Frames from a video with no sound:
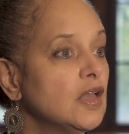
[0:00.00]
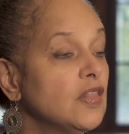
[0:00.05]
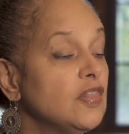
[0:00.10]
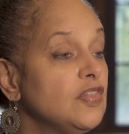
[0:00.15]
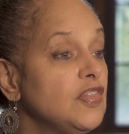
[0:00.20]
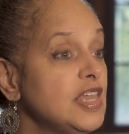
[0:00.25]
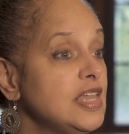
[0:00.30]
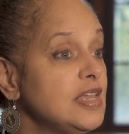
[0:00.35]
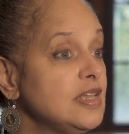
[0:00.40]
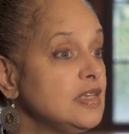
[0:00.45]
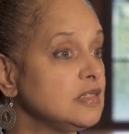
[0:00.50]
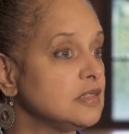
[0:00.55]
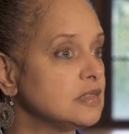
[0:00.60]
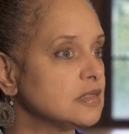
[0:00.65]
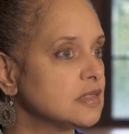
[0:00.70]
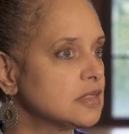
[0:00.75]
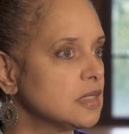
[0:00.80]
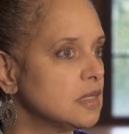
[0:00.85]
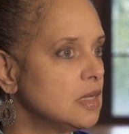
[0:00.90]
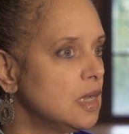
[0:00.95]

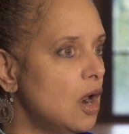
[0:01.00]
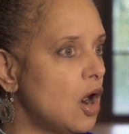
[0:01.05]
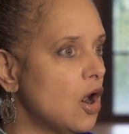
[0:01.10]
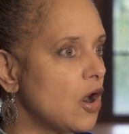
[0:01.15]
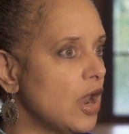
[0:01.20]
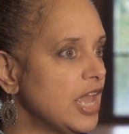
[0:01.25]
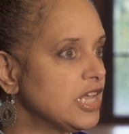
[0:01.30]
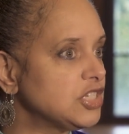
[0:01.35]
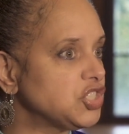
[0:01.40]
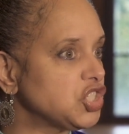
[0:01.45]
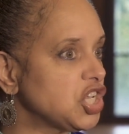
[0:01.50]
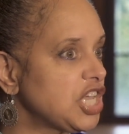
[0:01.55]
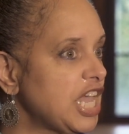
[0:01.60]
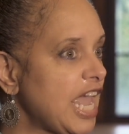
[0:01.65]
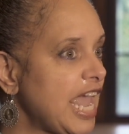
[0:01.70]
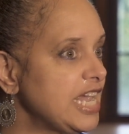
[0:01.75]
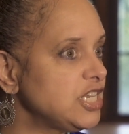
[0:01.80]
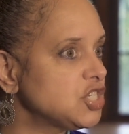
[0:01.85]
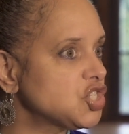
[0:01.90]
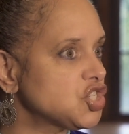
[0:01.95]
These are
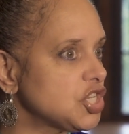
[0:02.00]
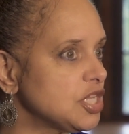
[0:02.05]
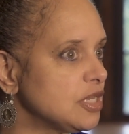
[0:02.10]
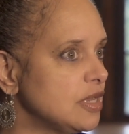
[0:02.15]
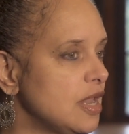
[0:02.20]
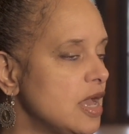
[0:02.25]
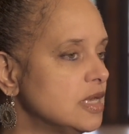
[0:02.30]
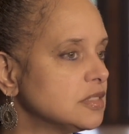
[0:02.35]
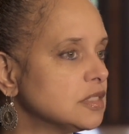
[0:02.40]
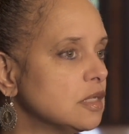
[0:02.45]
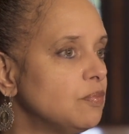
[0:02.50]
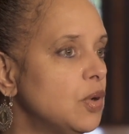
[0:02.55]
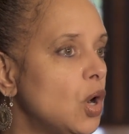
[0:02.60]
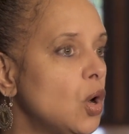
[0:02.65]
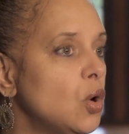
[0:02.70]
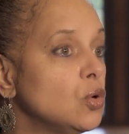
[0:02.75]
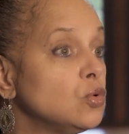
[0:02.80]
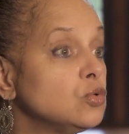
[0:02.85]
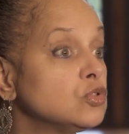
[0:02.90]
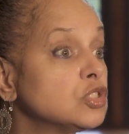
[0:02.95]
education as
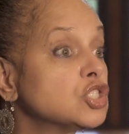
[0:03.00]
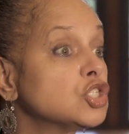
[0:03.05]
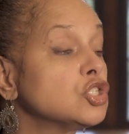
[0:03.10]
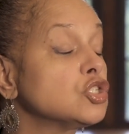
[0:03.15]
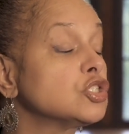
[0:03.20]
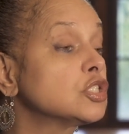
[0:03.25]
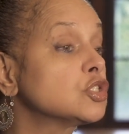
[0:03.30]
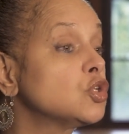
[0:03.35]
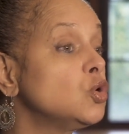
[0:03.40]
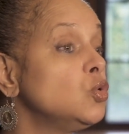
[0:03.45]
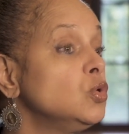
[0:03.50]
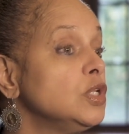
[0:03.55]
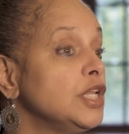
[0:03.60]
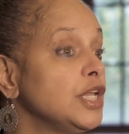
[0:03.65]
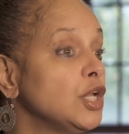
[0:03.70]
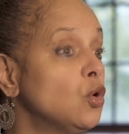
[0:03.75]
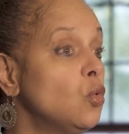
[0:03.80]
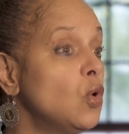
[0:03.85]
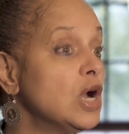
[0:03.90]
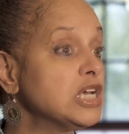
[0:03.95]
opposed to
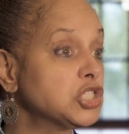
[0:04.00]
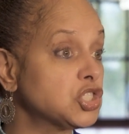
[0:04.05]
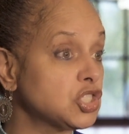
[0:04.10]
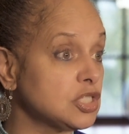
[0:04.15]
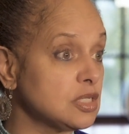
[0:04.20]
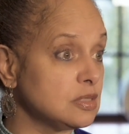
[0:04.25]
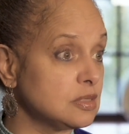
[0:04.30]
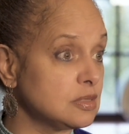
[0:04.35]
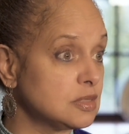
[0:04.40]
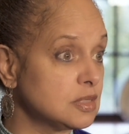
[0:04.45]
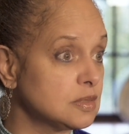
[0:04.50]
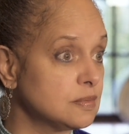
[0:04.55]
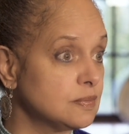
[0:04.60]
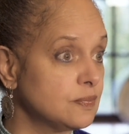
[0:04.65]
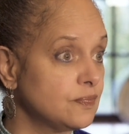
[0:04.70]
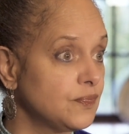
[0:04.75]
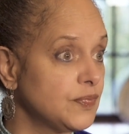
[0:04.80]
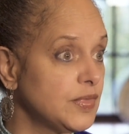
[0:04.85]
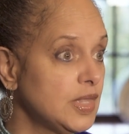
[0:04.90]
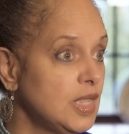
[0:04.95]
schooling questions.
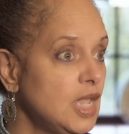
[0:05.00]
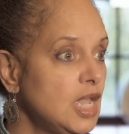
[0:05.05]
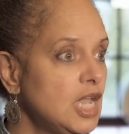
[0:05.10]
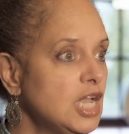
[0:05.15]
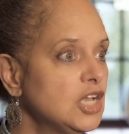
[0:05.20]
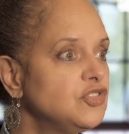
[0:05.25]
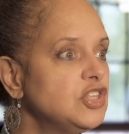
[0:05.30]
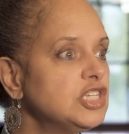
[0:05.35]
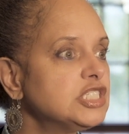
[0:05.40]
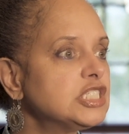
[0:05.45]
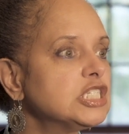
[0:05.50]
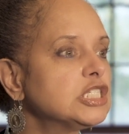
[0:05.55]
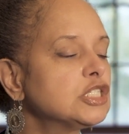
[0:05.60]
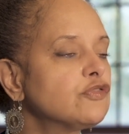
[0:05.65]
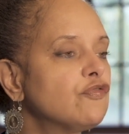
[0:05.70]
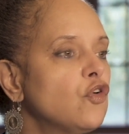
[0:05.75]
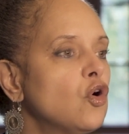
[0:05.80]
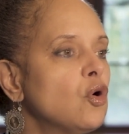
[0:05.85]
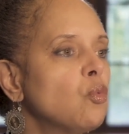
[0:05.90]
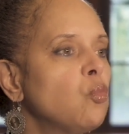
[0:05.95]
This
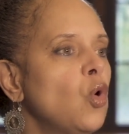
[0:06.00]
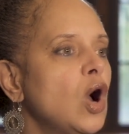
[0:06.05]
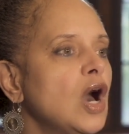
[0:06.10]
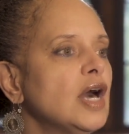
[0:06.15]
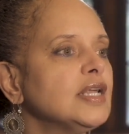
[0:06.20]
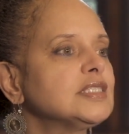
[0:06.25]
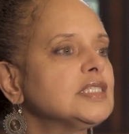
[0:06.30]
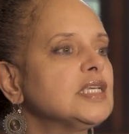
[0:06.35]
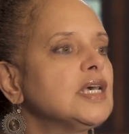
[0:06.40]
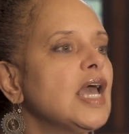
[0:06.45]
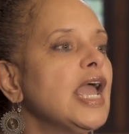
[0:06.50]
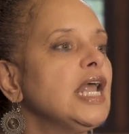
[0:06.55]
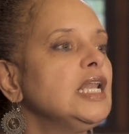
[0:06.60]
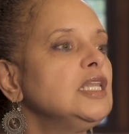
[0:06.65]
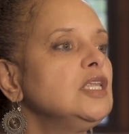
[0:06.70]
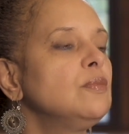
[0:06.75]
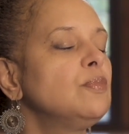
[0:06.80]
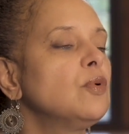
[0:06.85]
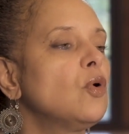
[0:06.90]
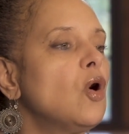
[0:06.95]
is for what a
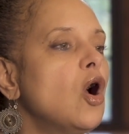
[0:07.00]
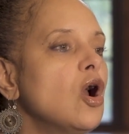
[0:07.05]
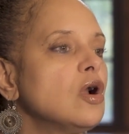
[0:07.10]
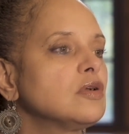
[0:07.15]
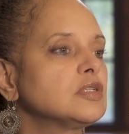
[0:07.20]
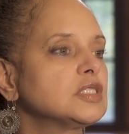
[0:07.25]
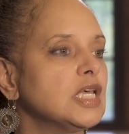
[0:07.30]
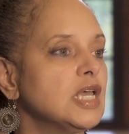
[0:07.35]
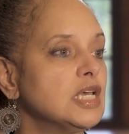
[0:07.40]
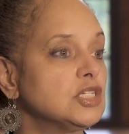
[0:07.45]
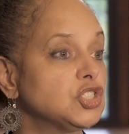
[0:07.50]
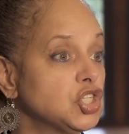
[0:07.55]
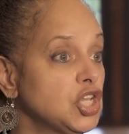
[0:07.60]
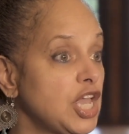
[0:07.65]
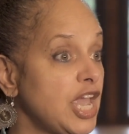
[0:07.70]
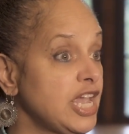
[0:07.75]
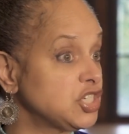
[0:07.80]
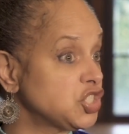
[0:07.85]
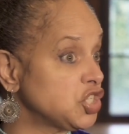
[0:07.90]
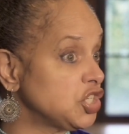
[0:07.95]
liberal arts
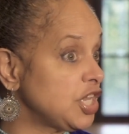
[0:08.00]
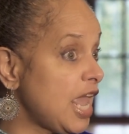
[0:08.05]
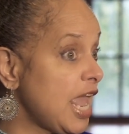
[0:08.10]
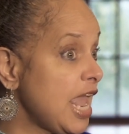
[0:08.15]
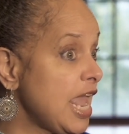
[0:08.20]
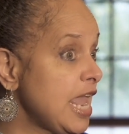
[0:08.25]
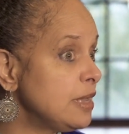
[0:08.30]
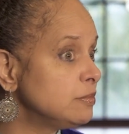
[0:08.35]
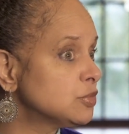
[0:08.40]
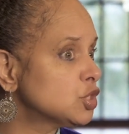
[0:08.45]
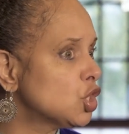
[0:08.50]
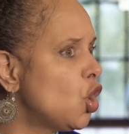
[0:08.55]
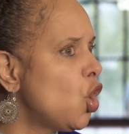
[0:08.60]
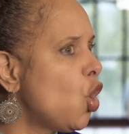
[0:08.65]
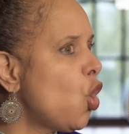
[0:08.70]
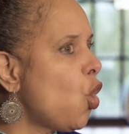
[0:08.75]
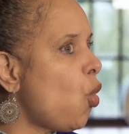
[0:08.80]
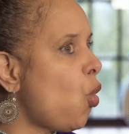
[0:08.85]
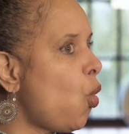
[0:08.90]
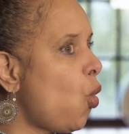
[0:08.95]
education aims,
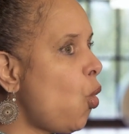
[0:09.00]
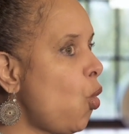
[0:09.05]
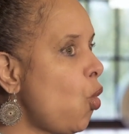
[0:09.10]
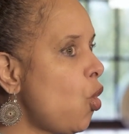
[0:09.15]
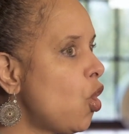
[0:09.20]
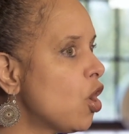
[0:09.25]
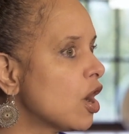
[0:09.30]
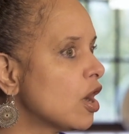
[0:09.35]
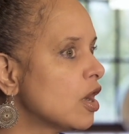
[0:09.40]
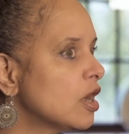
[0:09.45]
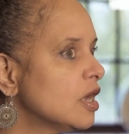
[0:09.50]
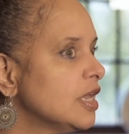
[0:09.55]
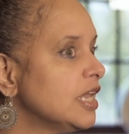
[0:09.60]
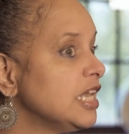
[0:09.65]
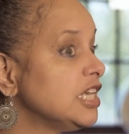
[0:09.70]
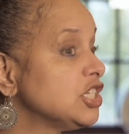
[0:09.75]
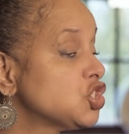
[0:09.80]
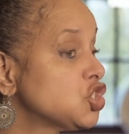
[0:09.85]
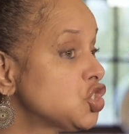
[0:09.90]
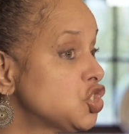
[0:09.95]
or
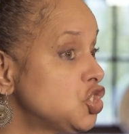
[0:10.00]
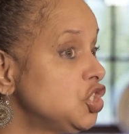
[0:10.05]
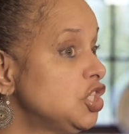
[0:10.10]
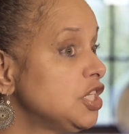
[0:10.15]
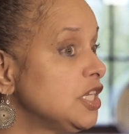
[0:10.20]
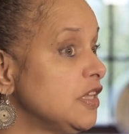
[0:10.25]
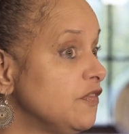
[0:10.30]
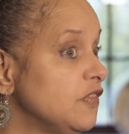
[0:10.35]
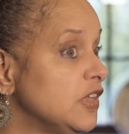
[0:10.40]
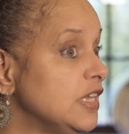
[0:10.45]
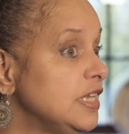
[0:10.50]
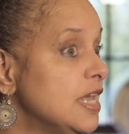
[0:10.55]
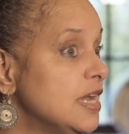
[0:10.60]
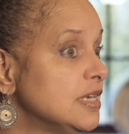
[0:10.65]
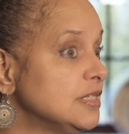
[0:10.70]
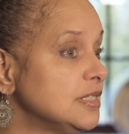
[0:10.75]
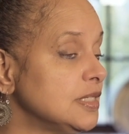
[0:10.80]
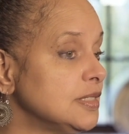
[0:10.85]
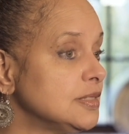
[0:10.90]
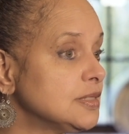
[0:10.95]
it should if it
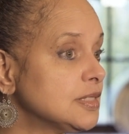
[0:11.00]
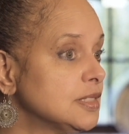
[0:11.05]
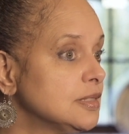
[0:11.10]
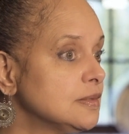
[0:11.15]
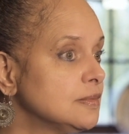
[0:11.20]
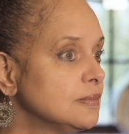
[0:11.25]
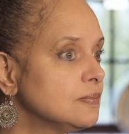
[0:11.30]
doesn't.